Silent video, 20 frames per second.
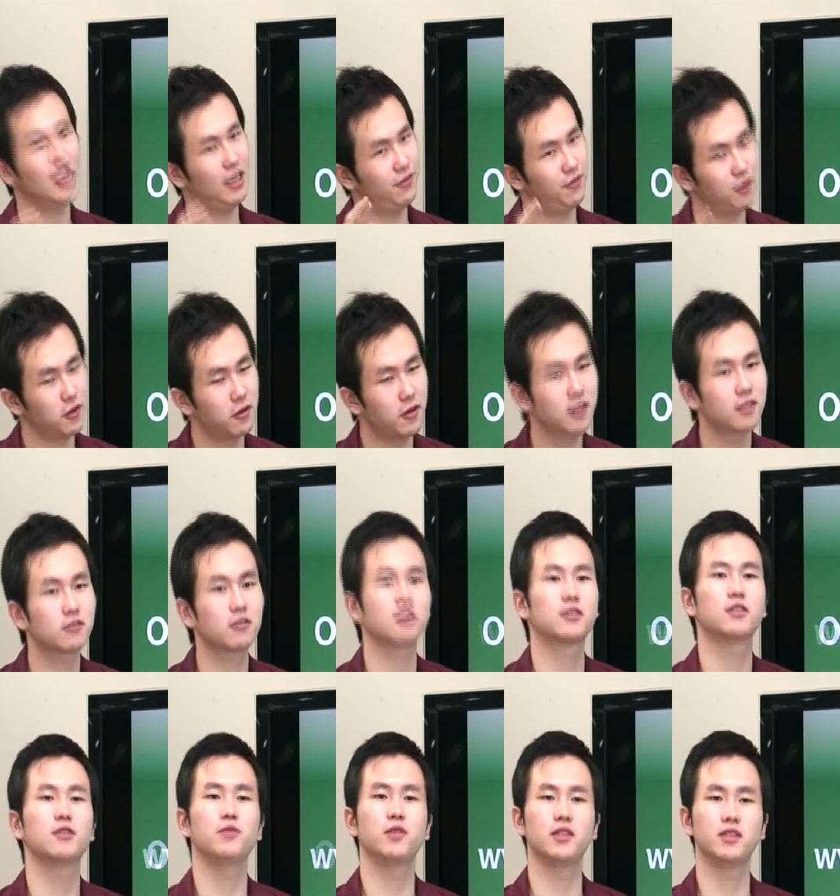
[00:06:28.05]
If you're
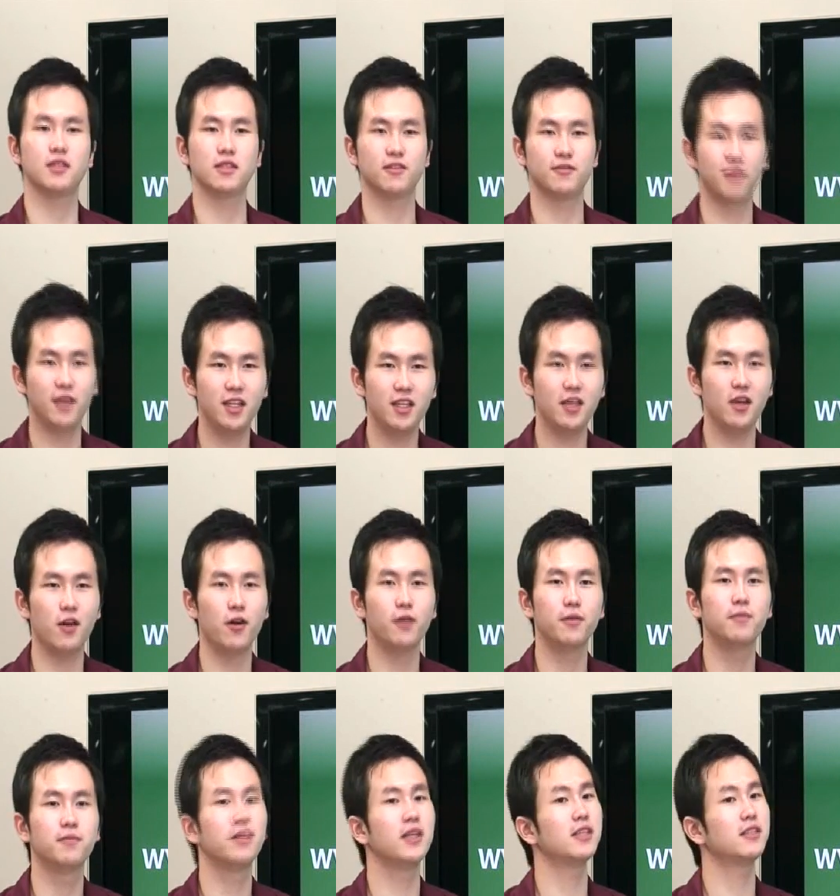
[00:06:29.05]
interested with this
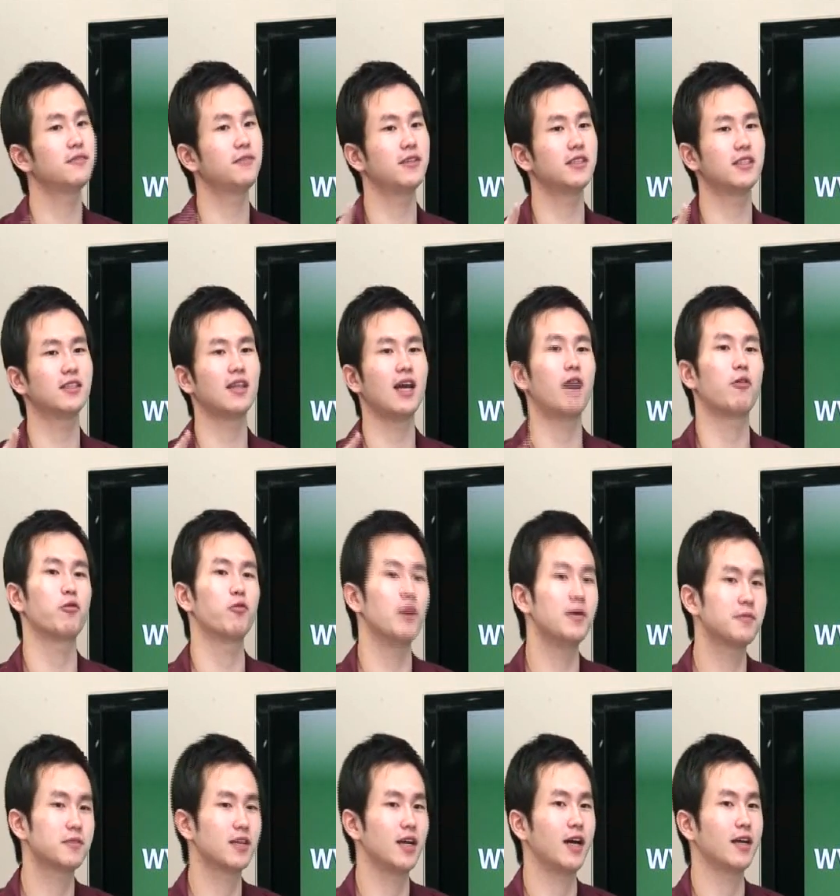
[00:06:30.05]
video, please visit our
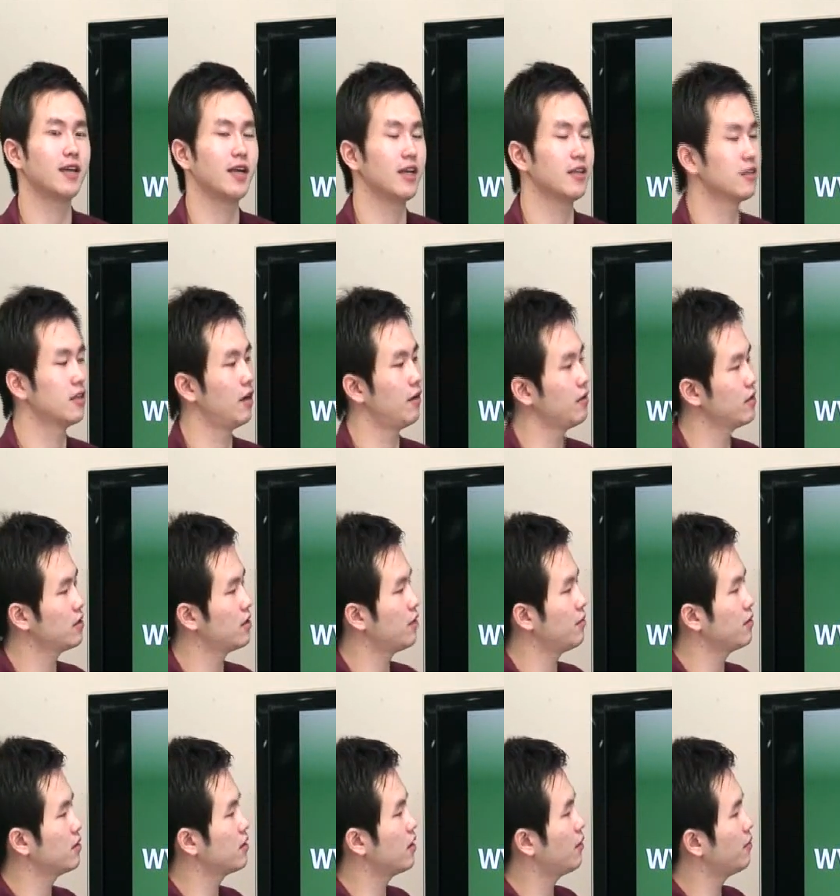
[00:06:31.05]
website at
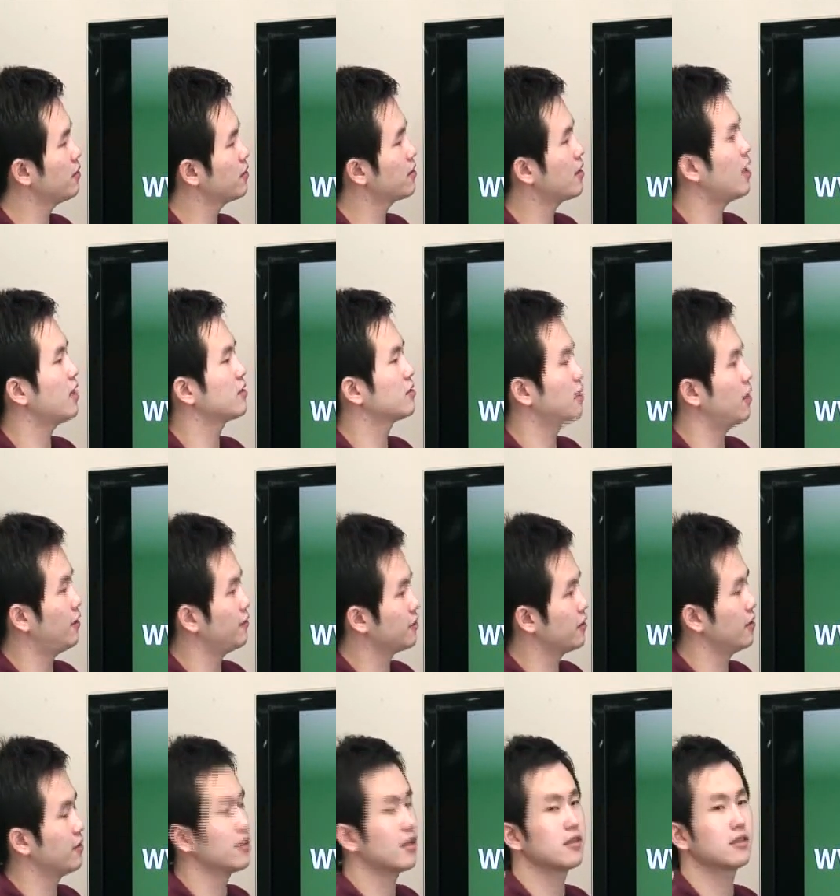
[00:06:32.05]

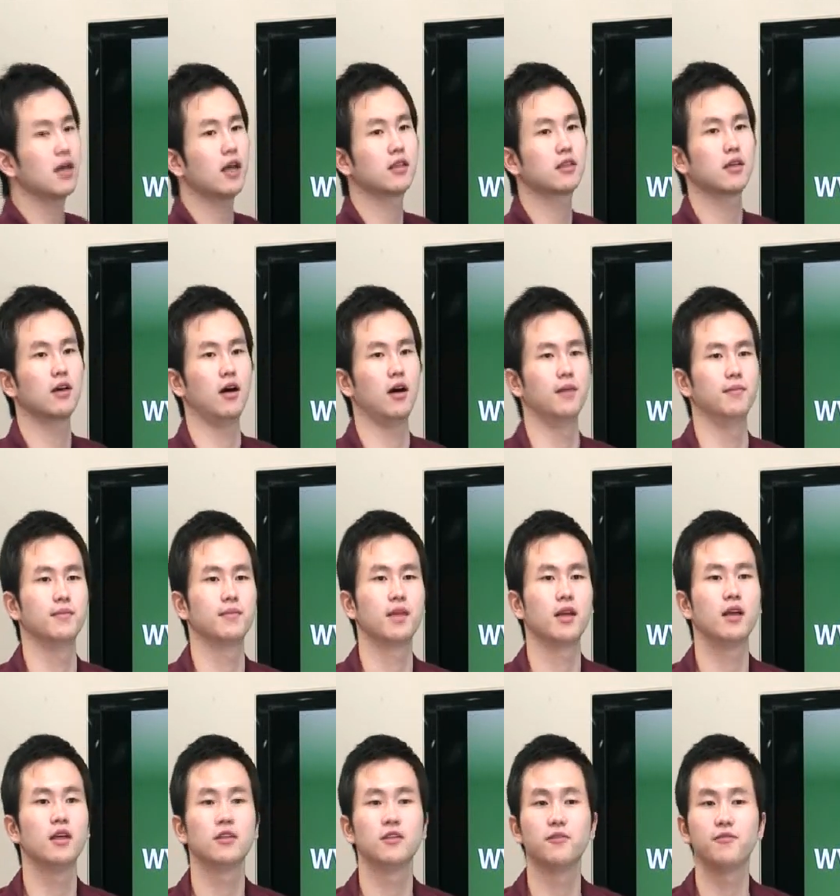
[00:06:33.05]
www.softonnet.com
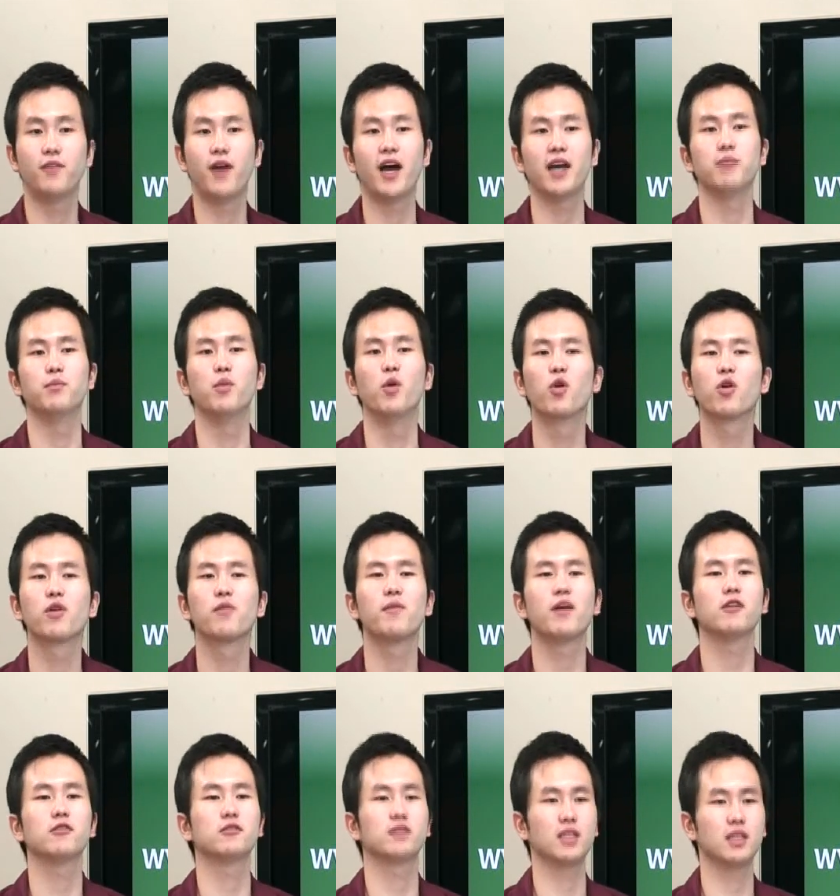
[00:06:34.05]
to find more
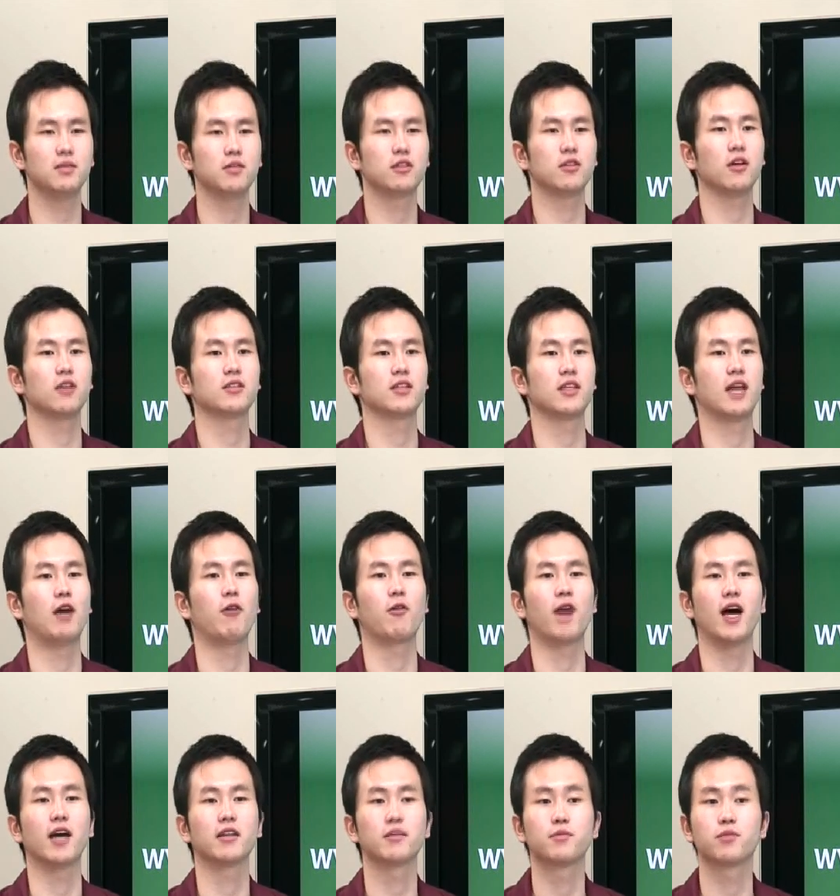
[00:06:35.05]
about zbootos and
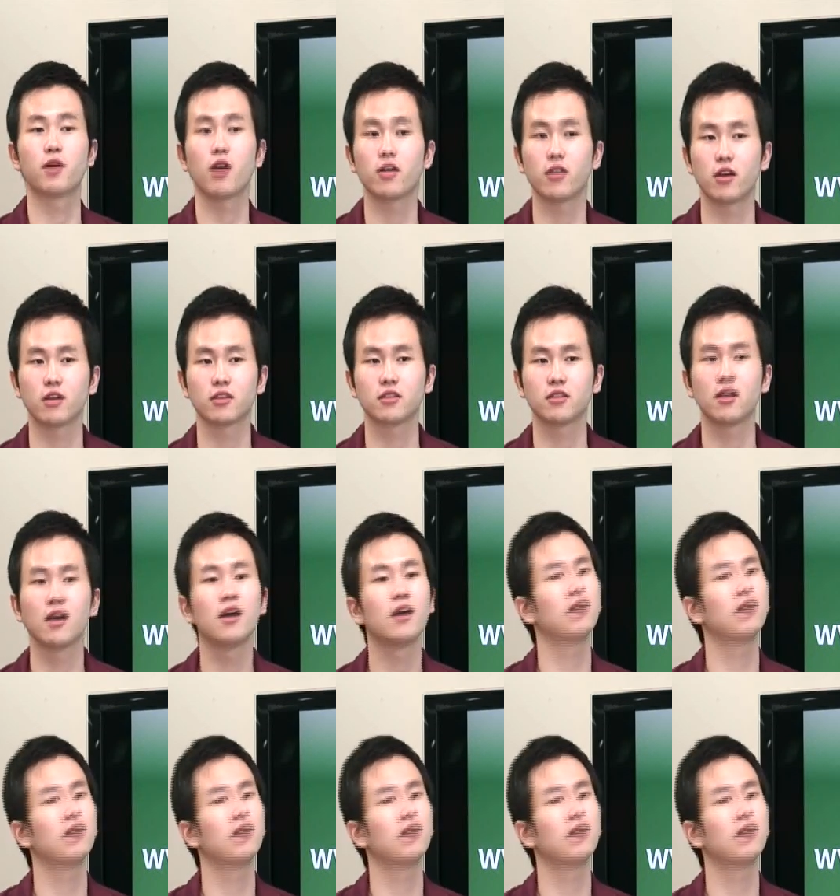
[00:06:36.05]
our other products.